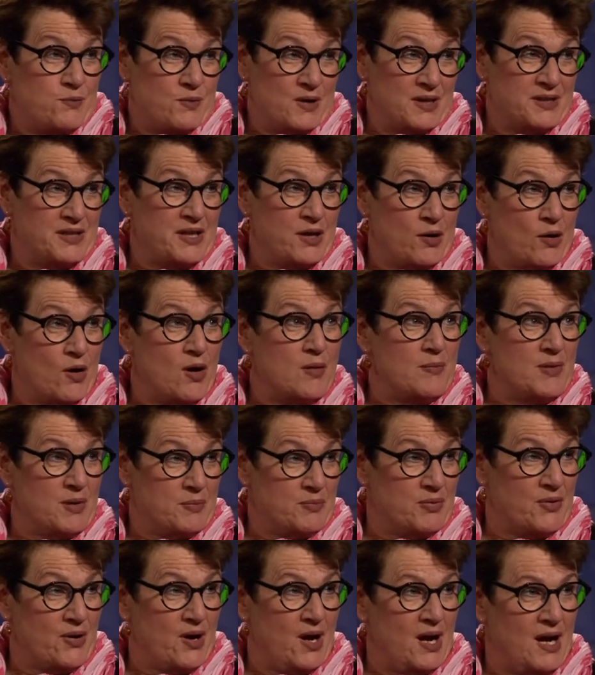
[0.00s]
won the ALMA
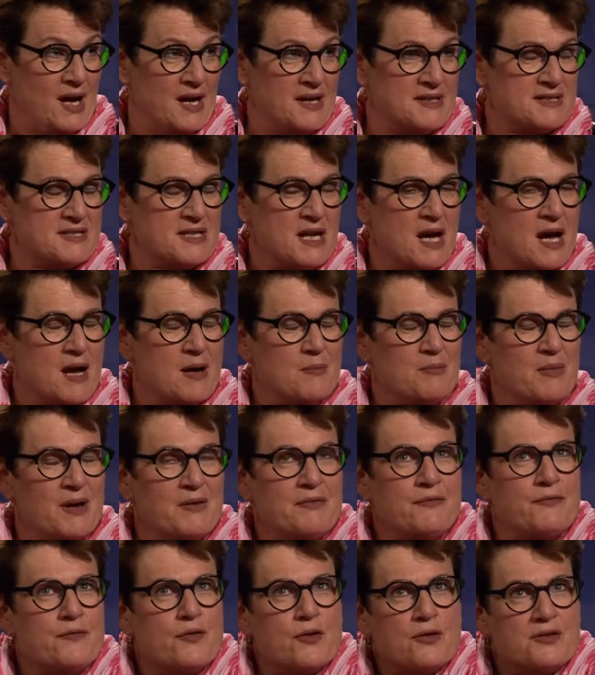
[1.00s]
prize, my
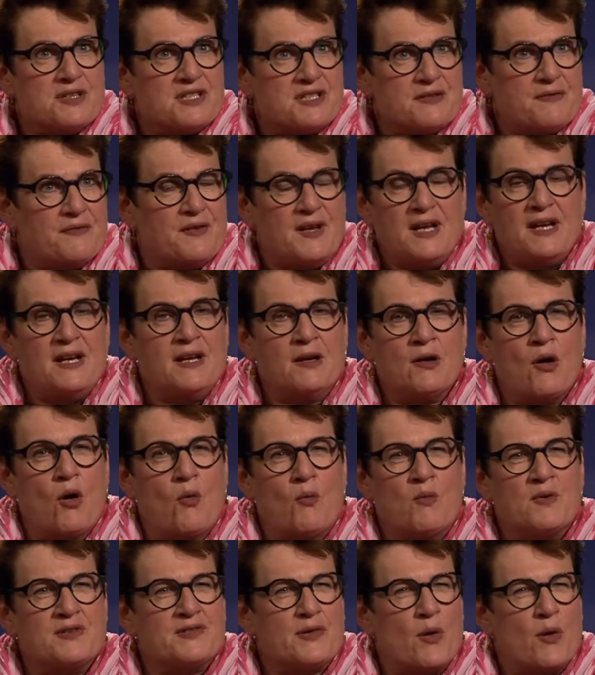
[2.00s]
first feeling was